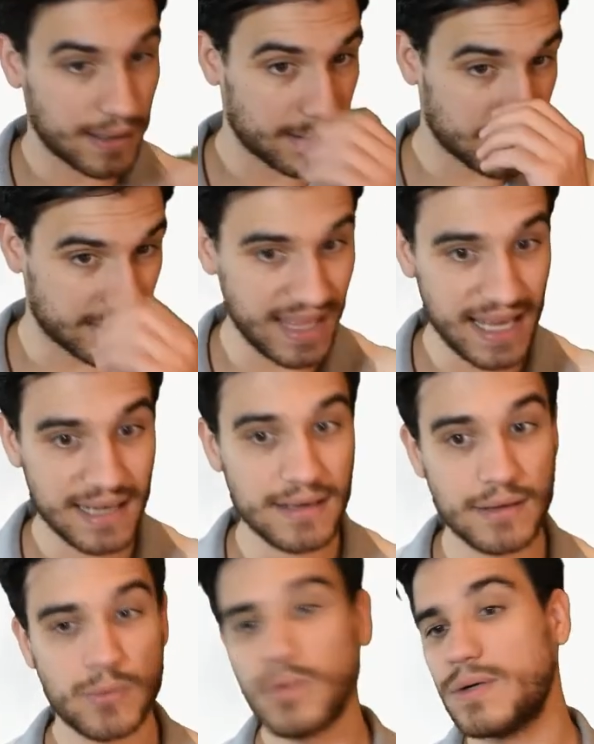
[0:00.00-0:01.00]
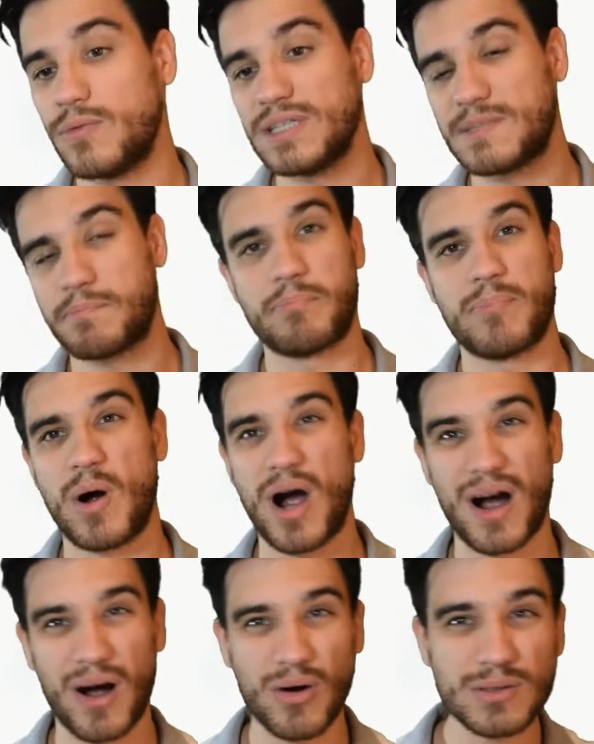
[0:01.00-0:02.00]
then, which
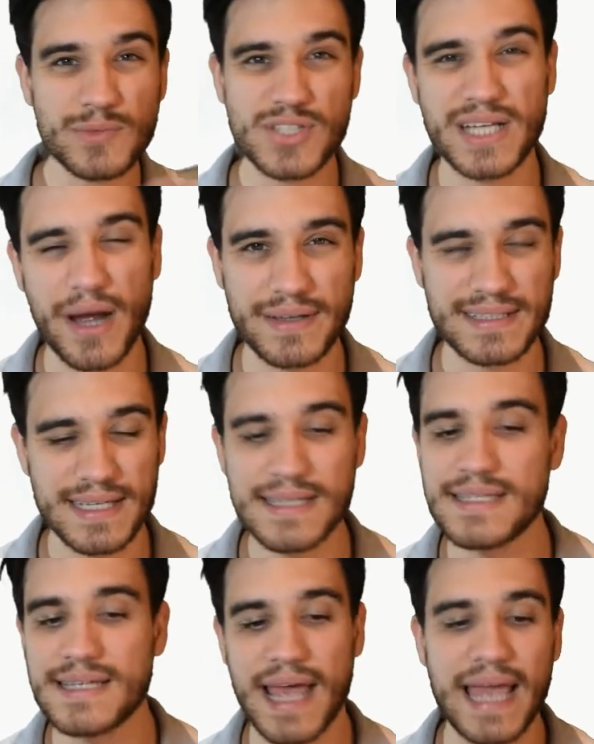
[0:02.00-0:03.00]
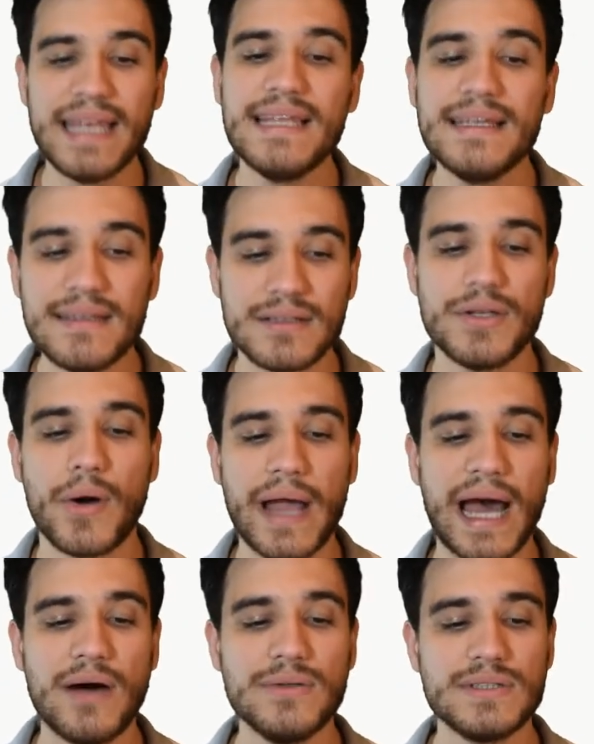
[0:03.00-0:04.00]
almost guarantees any
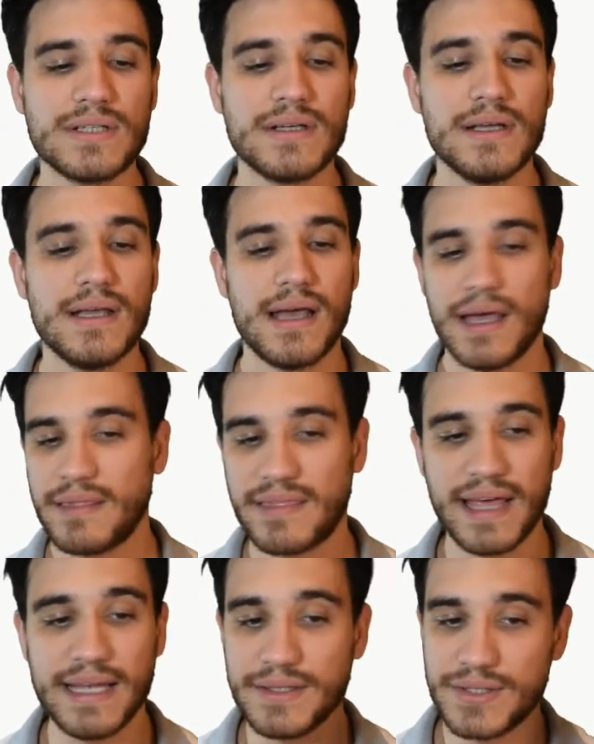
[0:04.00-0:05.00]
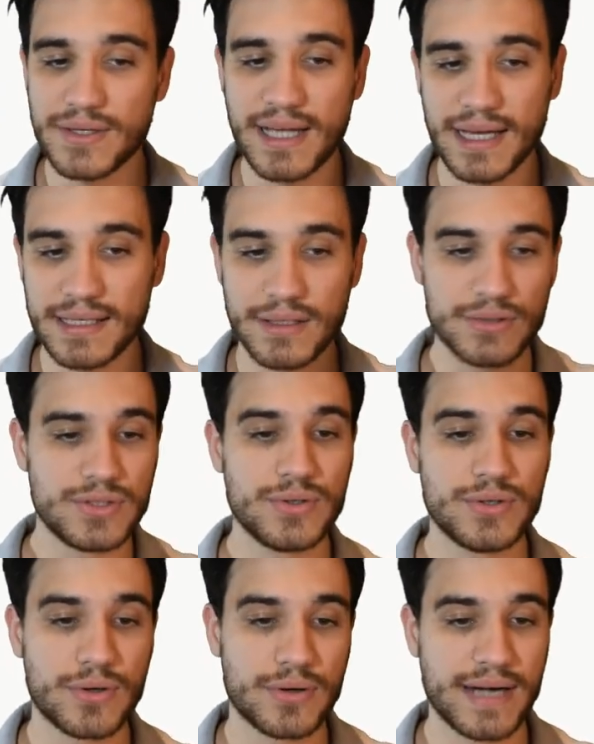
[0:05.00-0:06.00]
knockout. And then you can do
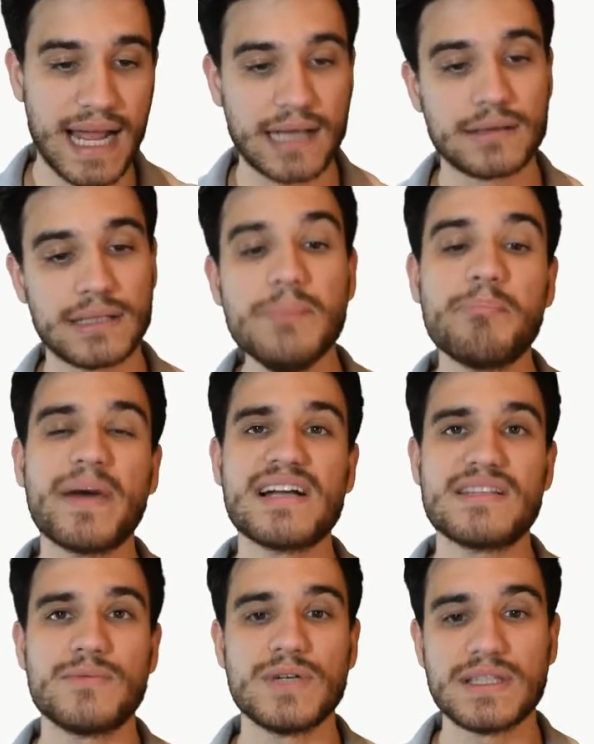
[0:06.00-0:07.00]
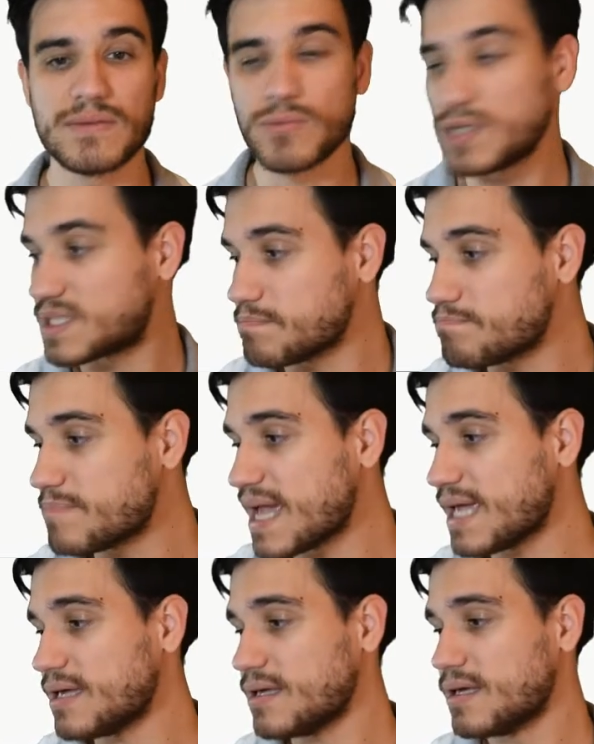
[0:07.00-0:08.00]
your Knuckle Impact, which
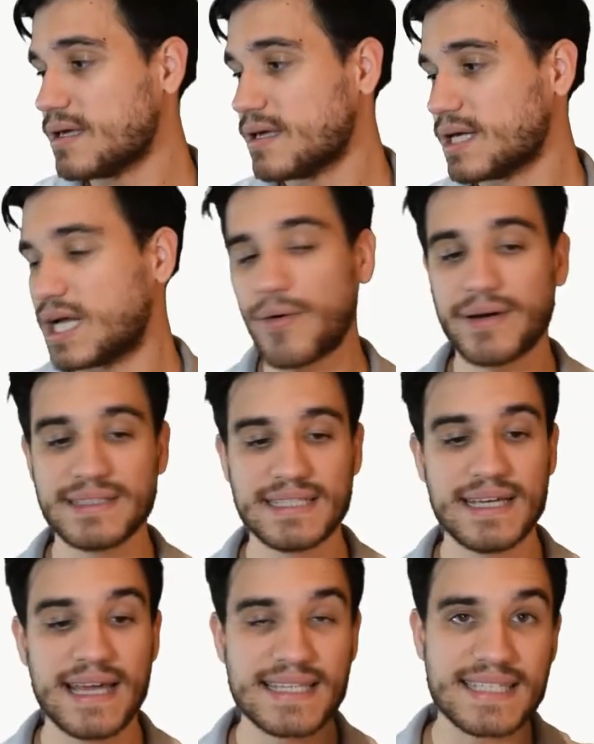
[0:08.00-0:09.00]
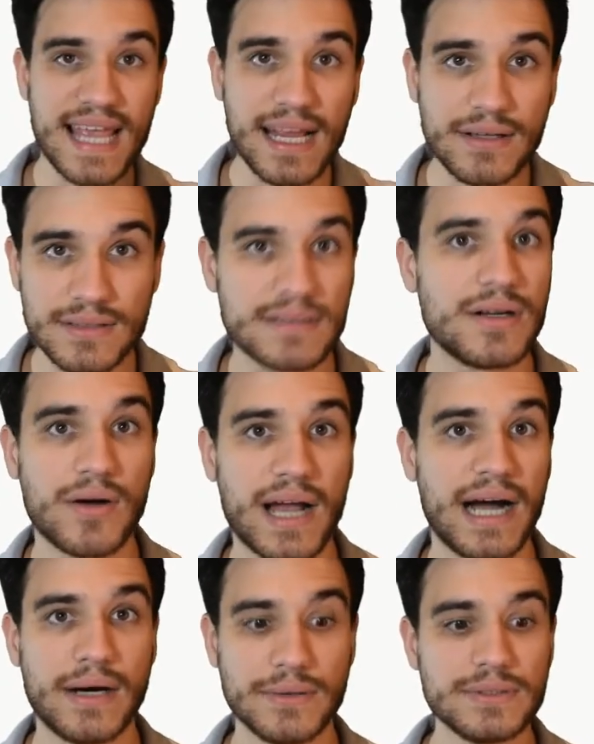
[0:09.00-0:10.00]
may guarantee a second
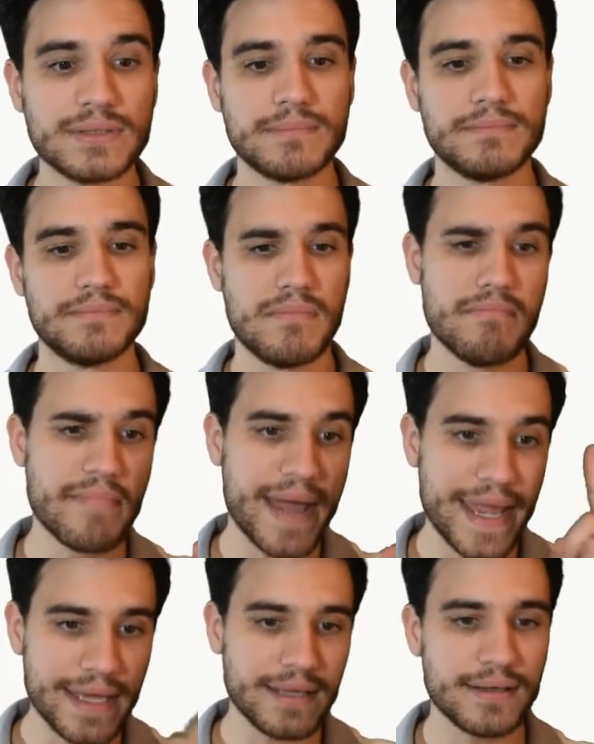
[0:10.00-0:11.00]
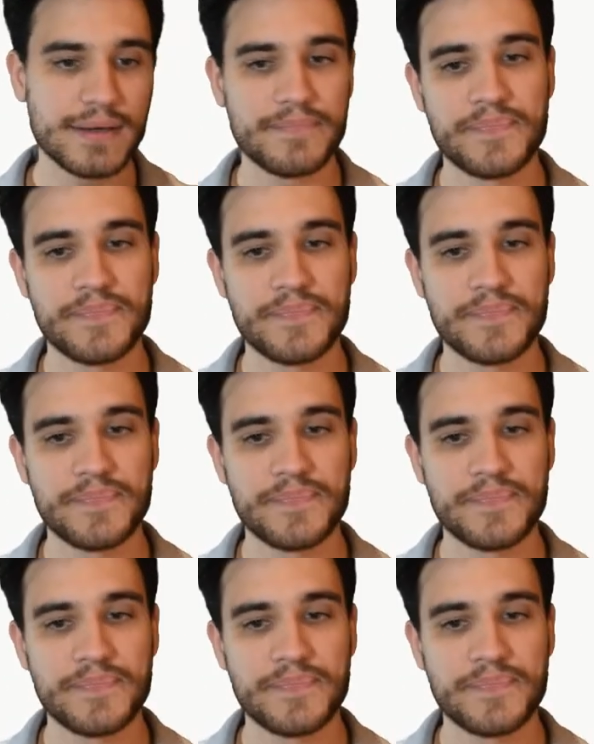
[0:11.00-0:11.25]
knockout. And